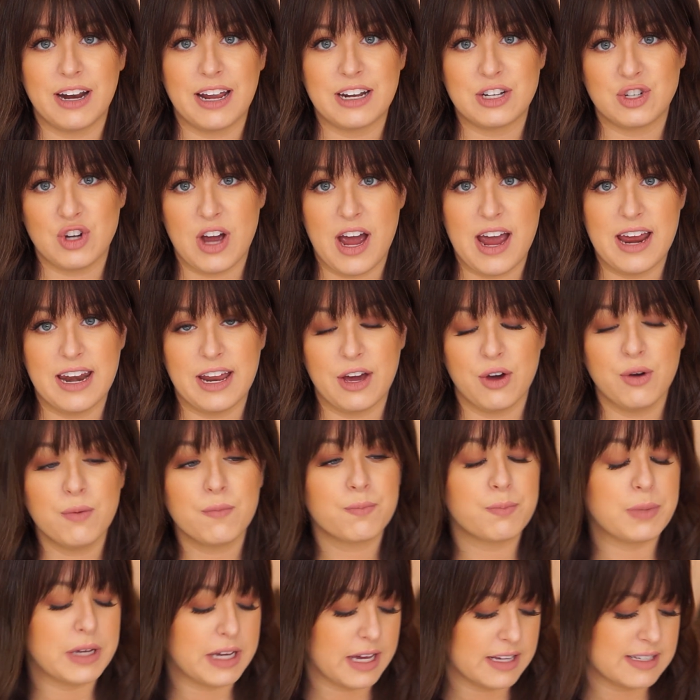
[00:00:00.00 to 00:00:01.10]
I'd try it
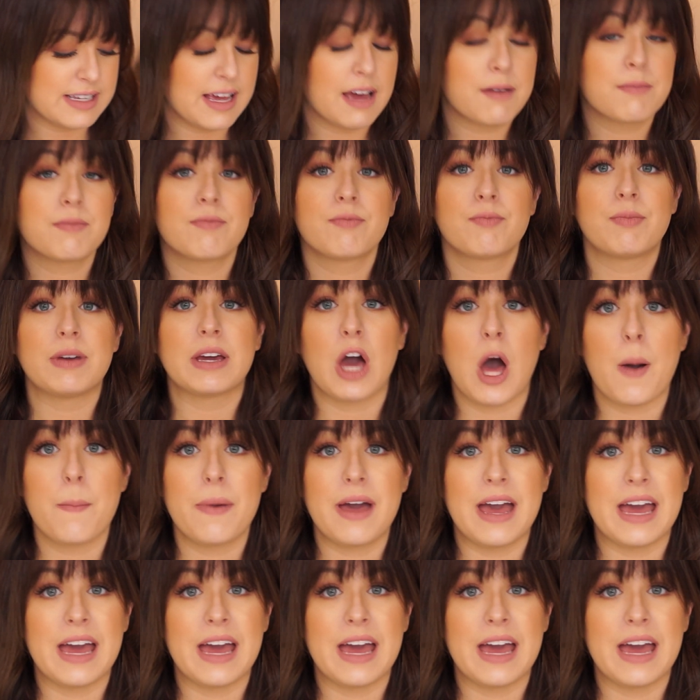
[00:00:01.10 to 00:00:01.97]
out because I've become